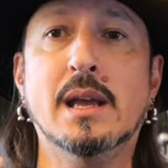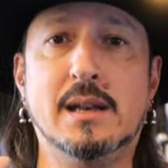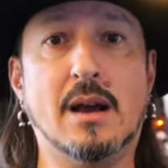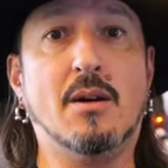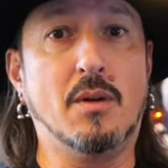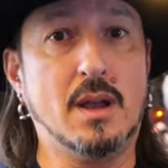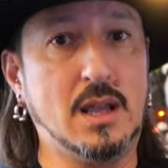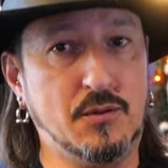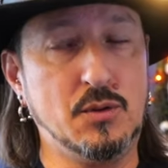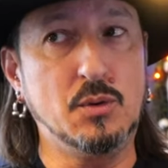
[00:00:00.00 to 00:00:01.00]
Now,
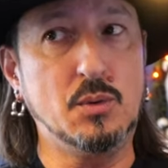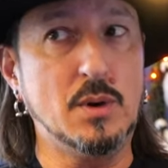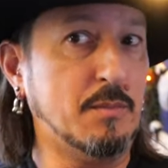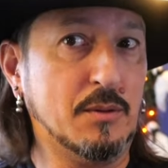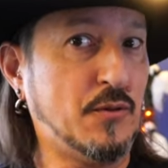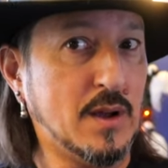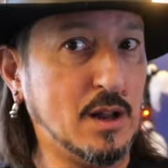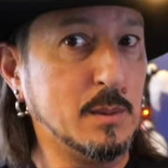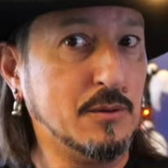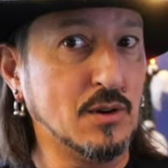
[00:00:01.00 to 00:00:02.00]
if you have been
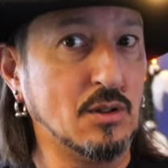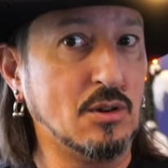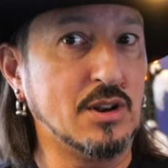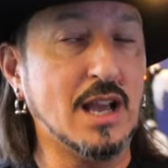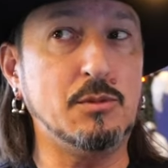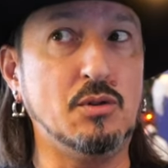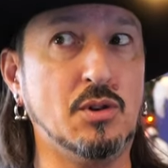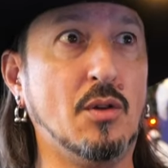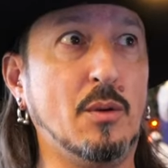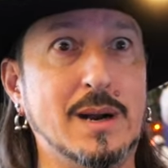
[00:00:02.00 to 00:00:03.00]
following me for a long time, you
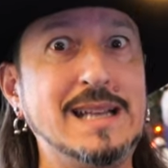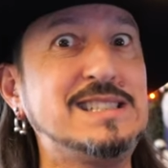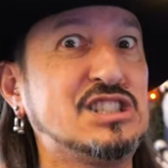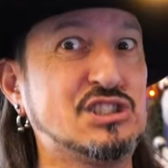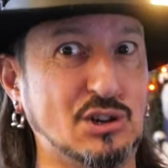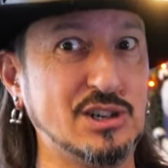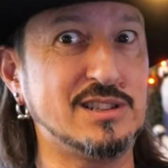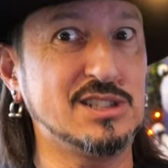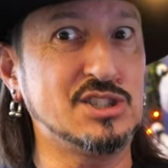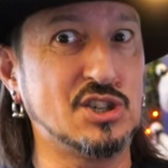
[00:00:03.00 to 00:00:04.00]
know that when I
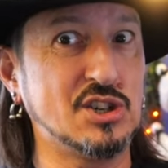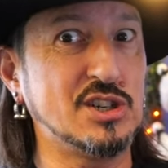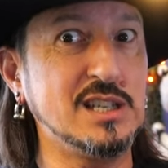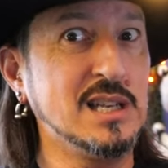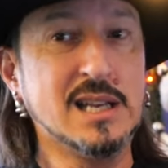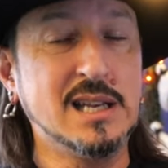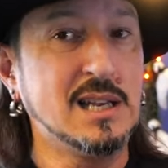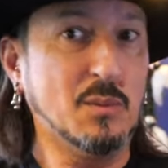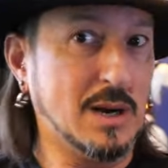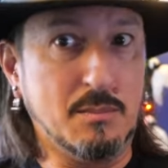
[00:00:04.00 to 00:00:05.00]
started this journey,
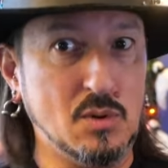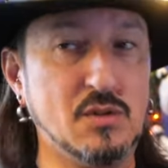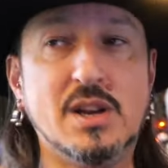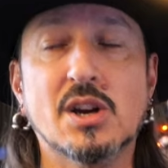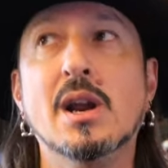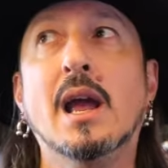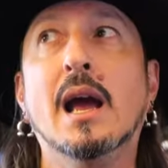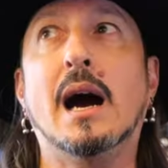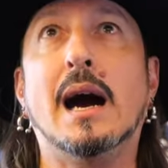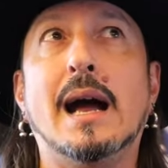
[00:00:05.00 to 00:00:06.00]
when I moved here,
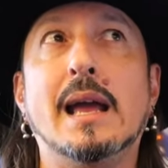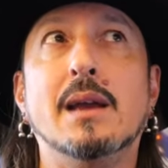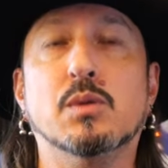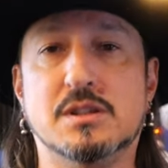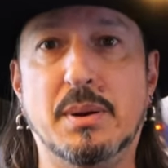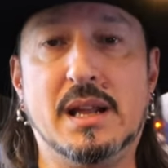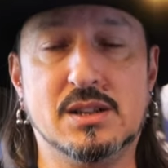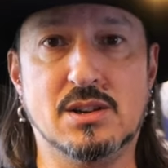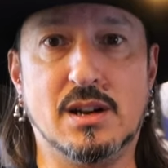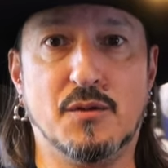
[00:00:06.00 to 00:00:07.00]
I was a
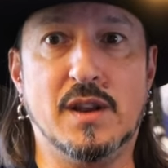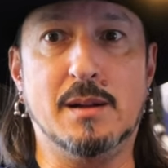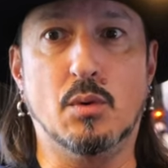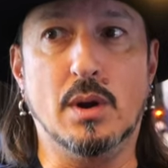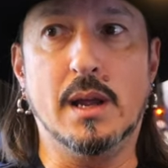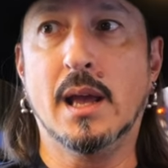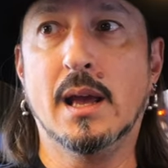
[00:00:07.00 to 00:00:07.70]
Panasonic fanboy.